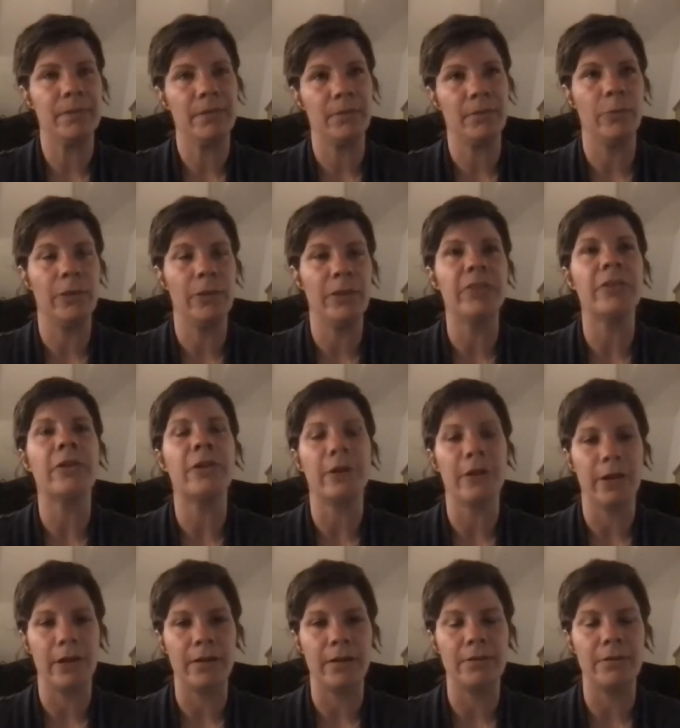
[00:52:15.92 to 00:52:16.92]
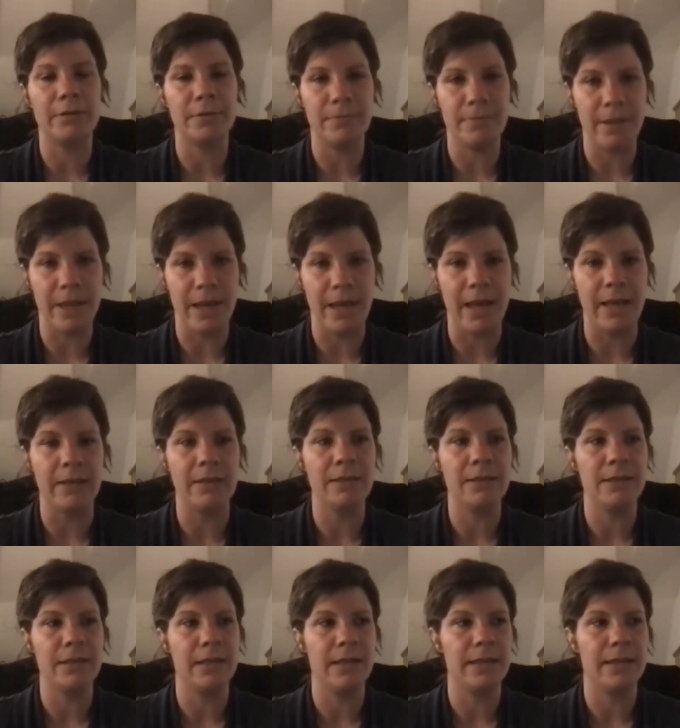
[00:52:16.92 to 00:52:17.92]
with the current demand
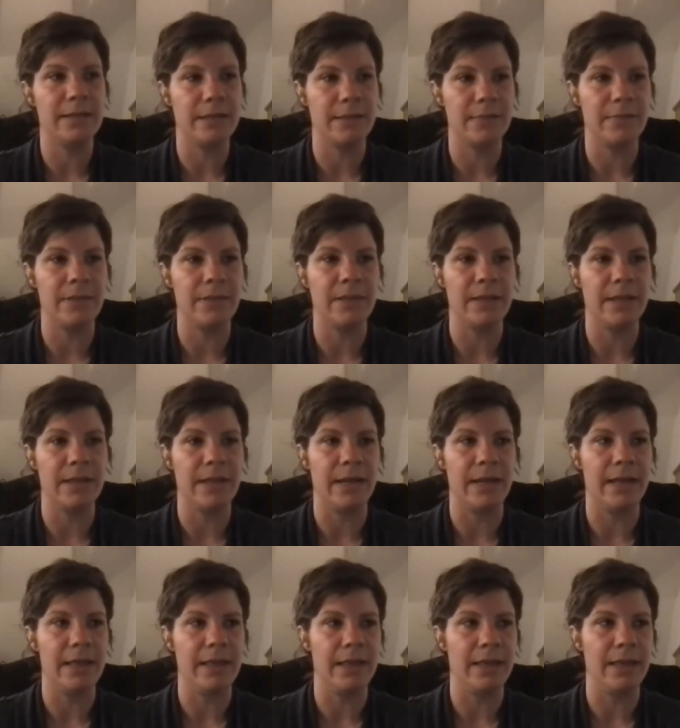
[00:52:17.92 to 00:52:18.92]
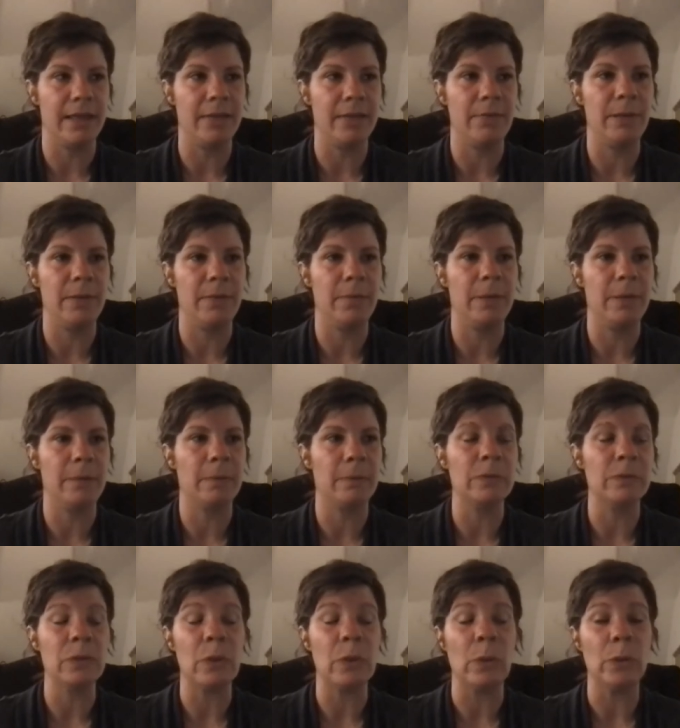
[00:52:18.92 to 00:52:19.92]
is something that I think can be
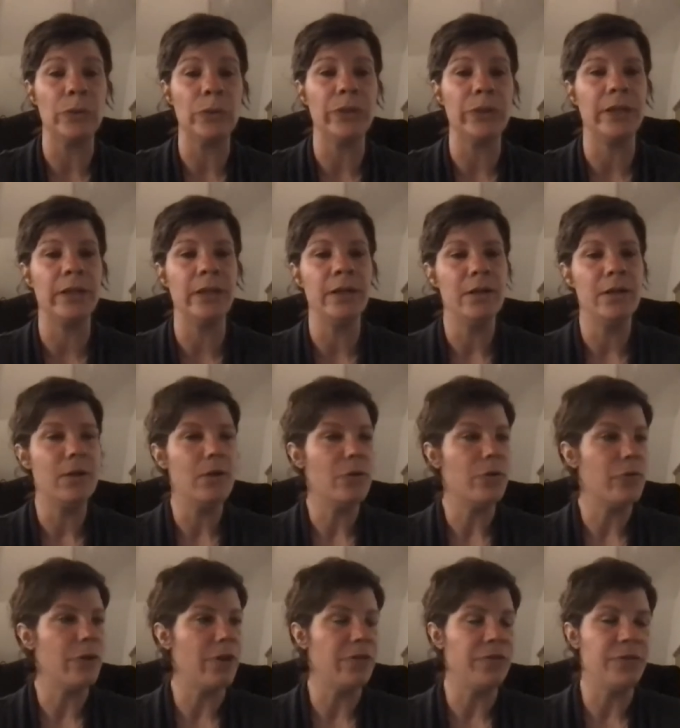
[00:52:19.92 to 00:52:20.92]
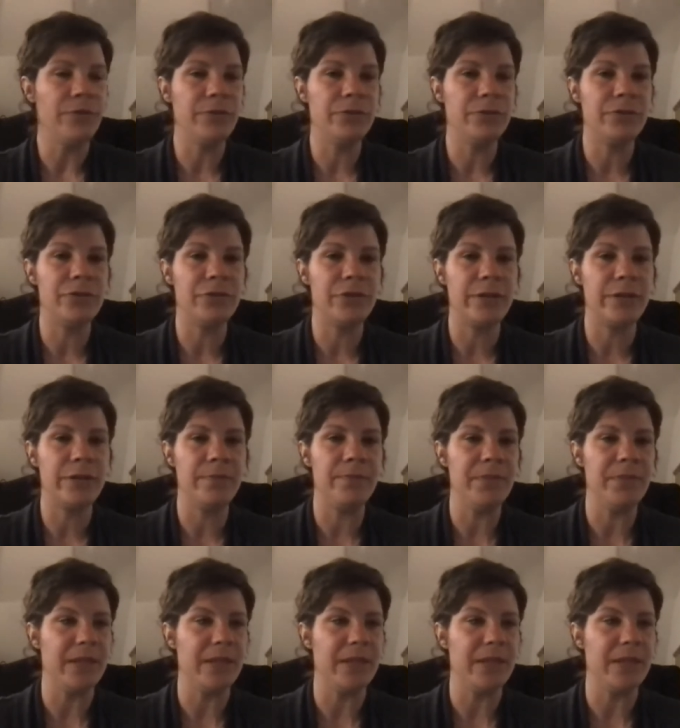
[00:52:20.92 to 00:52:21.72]
people's only revenue stream.